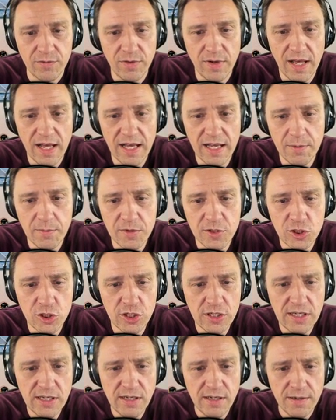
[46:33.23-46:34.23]
Flying
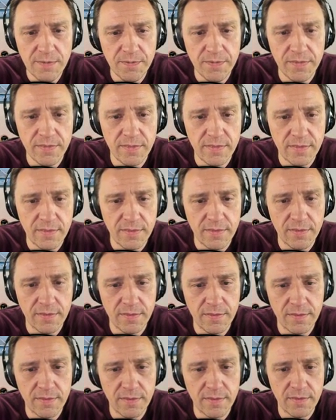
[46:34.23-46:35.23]
machine.
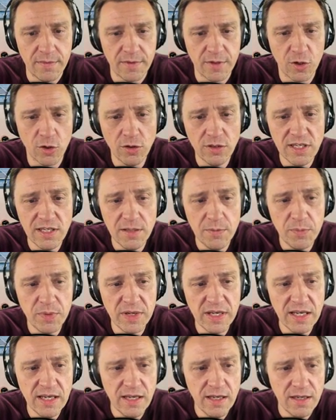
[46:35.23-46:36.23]
Could it
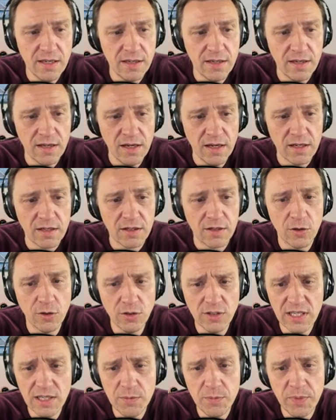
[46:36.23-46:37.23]
be?
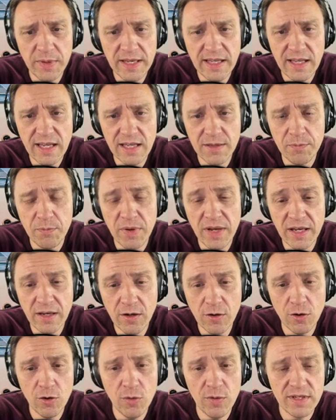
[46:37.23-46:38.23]
Could it be that
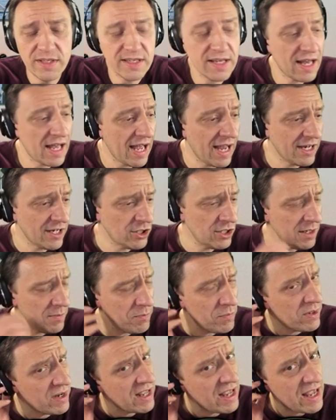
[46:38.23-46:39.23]
Big O is actually
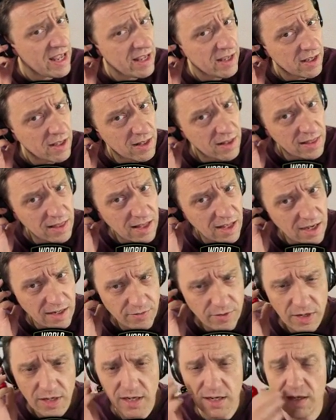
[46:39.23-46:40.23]
playing a
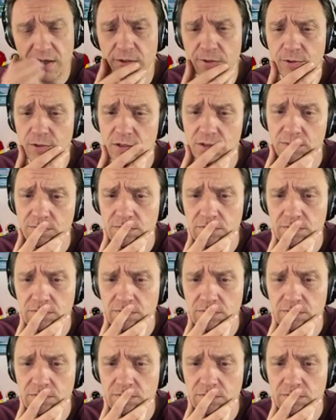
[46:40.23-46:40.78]
Lava Hound?